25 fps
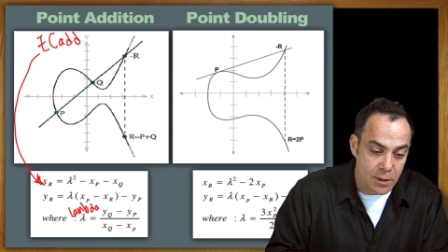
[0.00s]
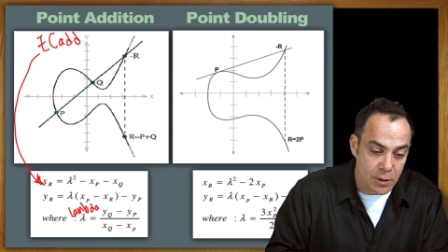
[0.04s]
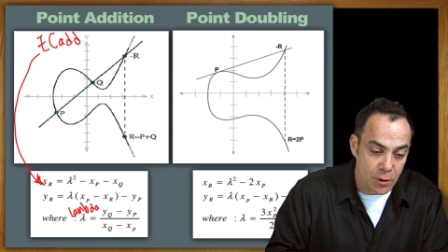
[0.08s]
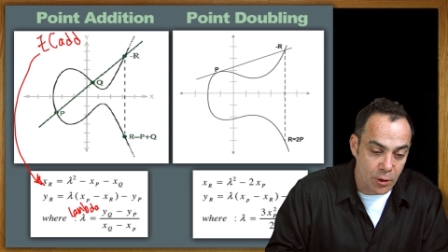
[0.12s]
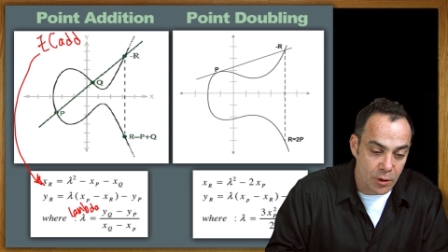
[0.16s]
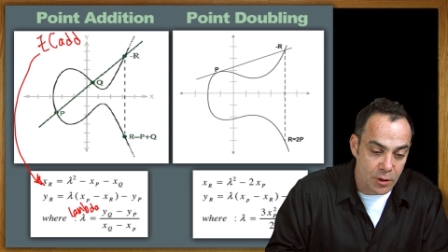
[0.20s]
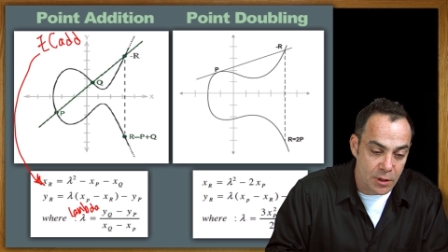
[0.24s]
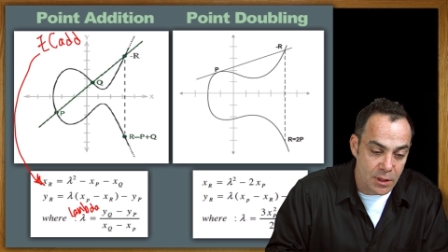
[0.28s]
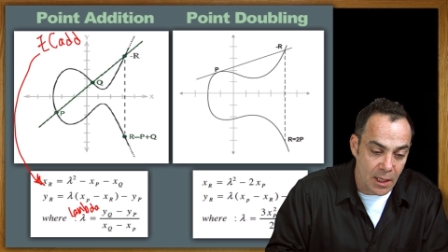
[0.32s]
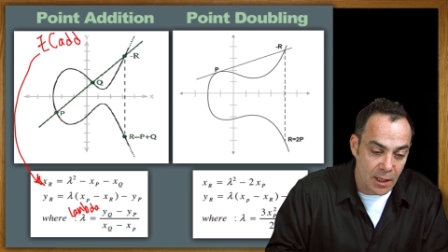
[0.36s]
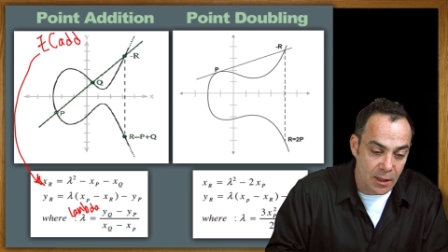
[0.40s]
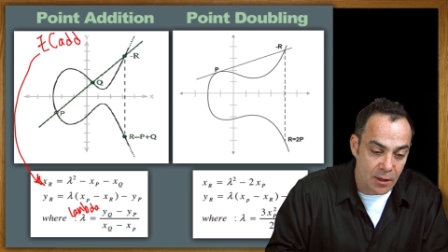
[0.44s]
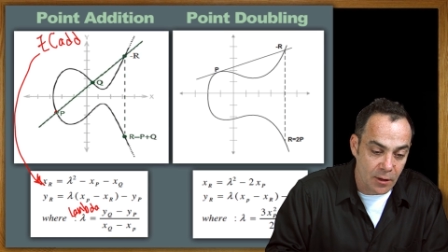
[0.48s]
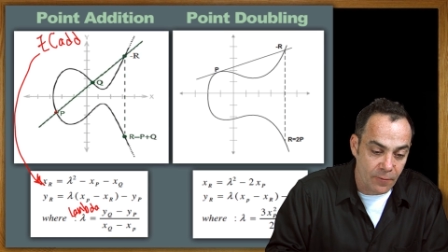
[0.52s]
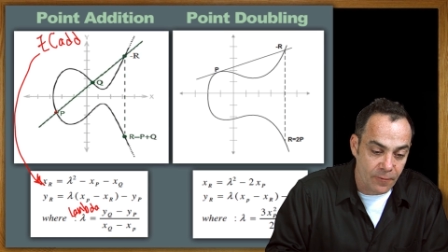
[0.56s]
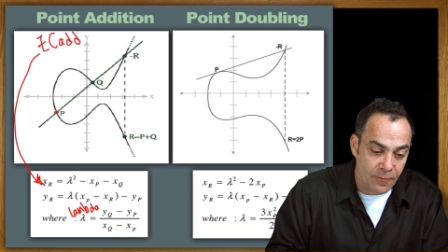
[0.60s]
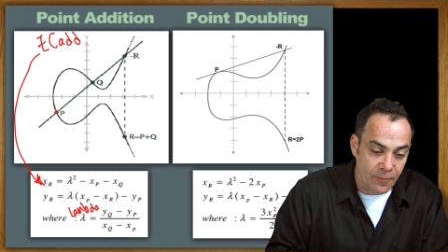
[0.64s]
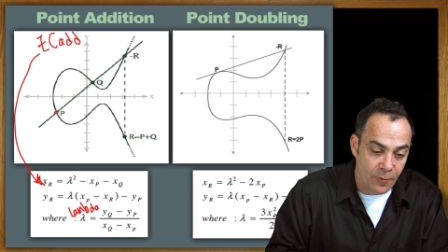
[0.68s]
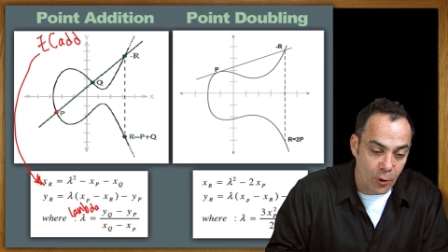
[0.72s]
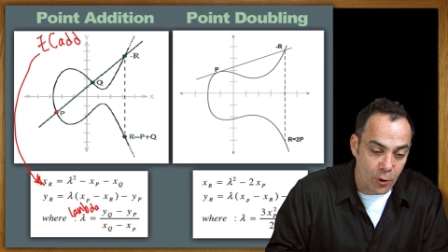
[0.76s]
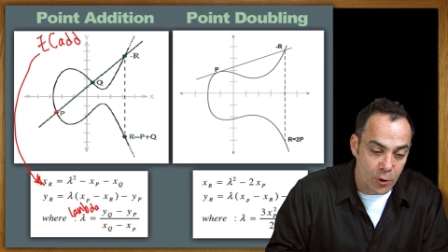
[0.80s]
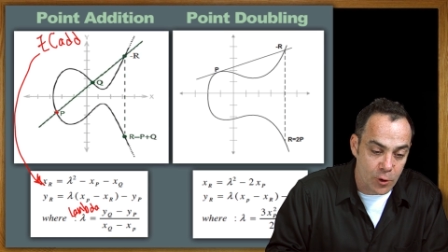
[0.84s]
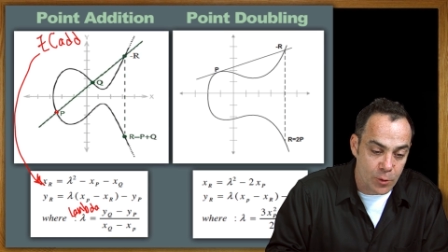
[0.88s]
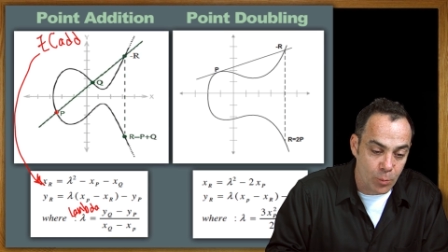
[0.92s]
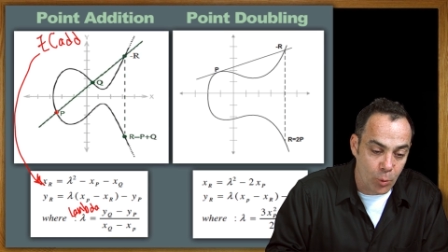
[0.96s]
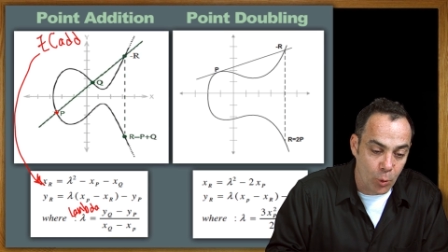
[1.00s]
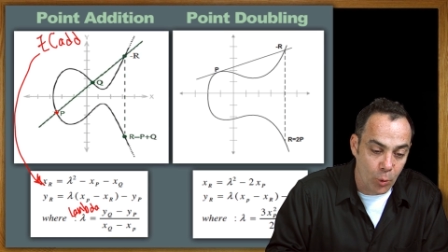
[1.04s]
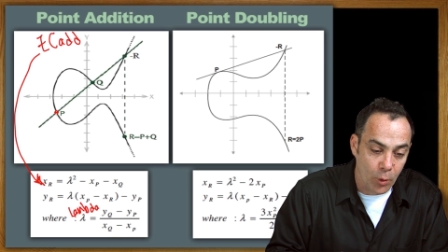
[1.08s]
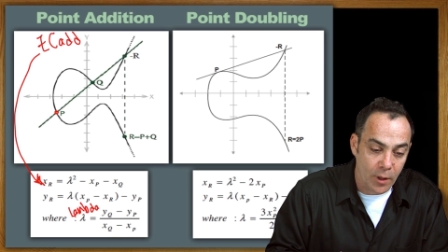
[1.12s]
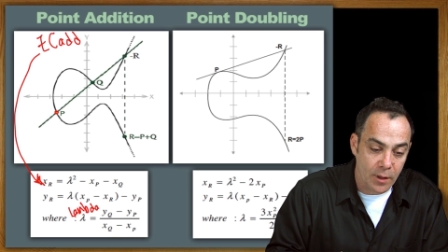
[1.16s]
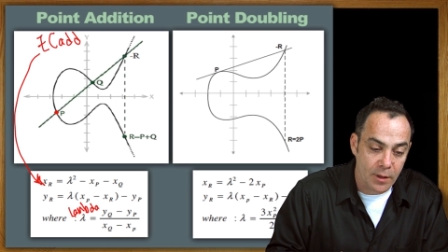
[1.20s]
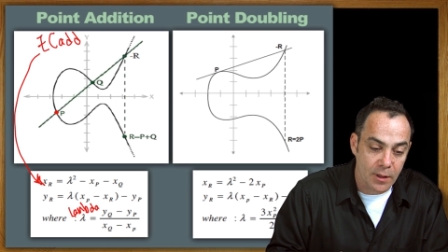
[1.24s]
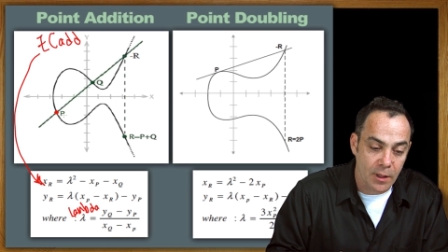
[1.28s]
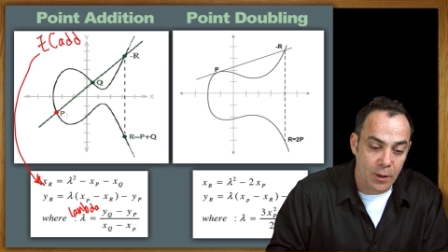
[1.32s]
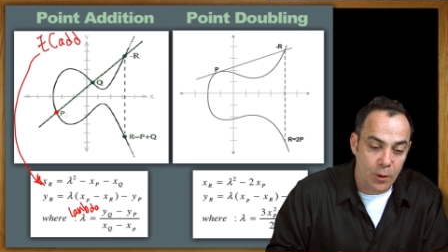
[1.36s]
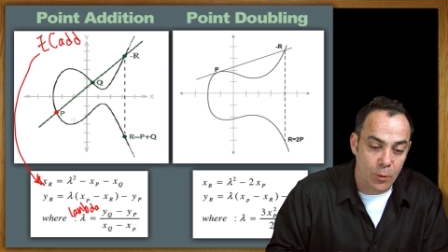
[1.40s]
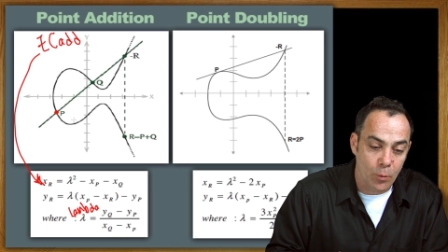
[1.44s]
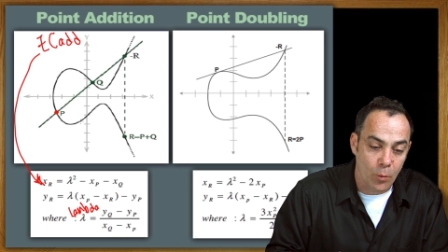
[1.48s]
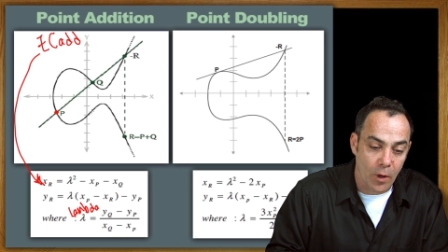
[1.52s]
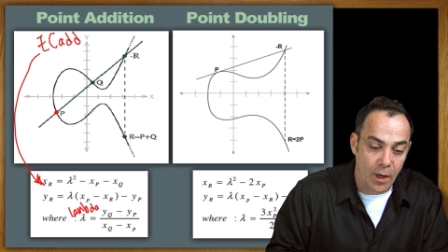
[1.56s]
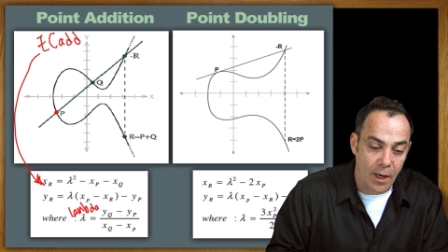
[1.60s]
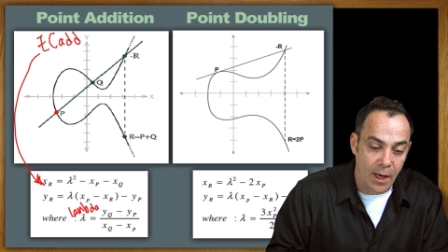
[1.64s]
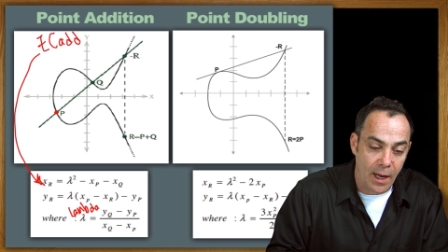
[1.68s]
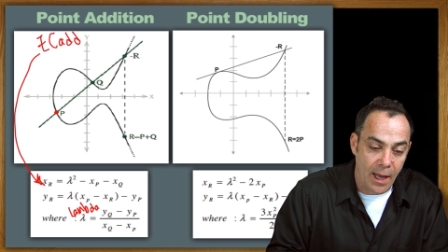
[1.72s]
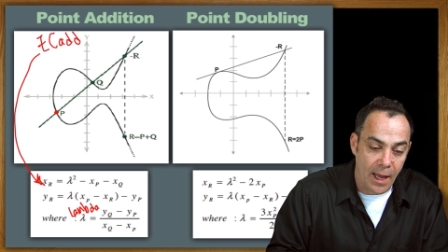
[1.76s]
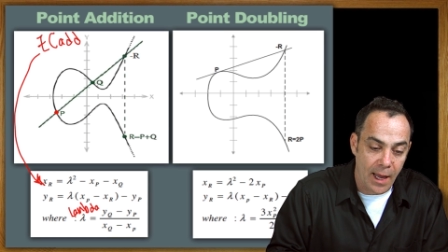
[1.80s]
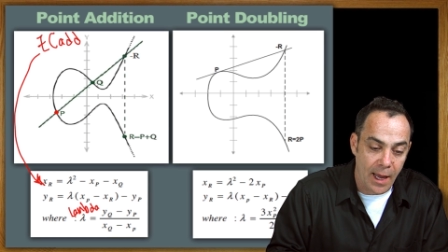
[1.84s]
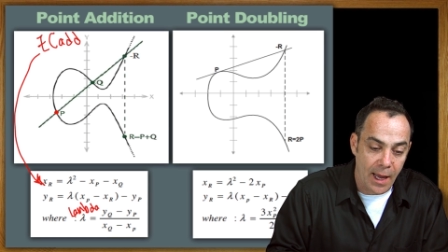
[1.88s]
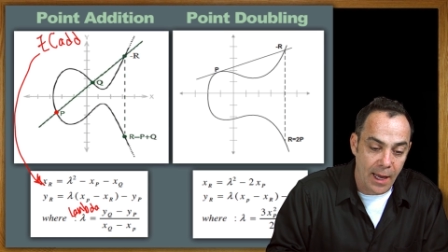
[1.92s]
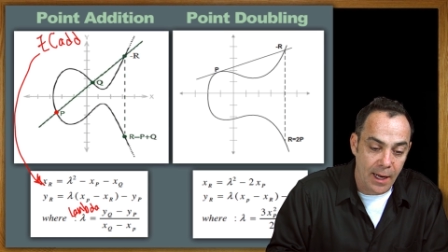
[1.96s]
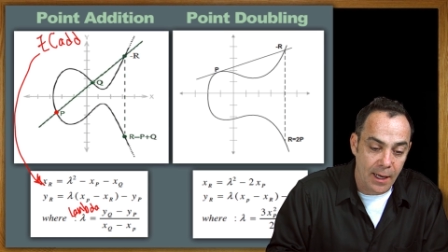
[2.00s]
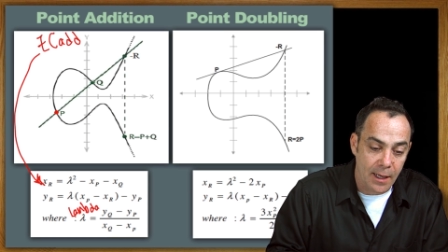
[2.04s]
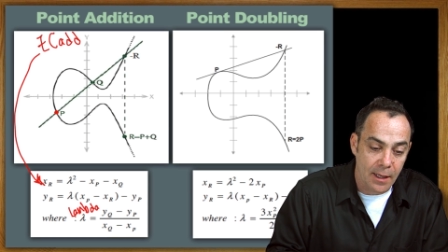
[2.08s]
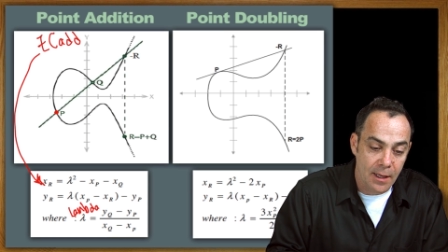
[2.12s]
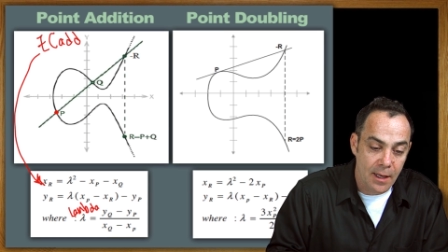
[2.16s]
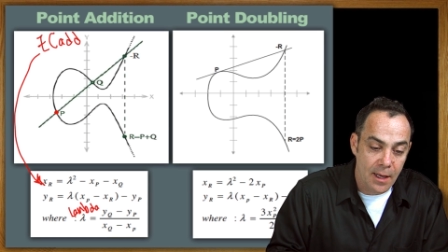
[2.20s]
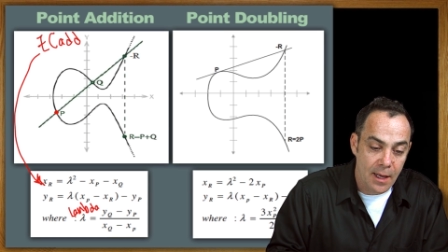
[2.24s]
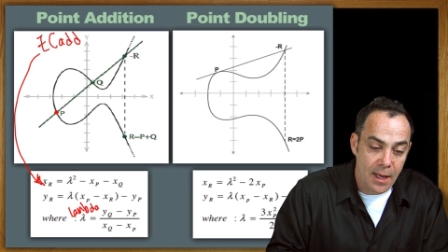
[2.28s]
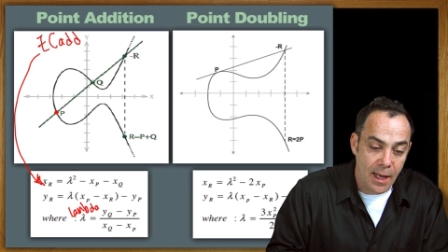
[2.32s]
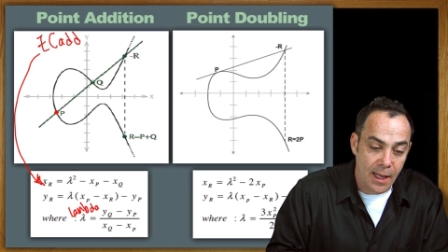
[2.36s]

So you take the first point that you want to add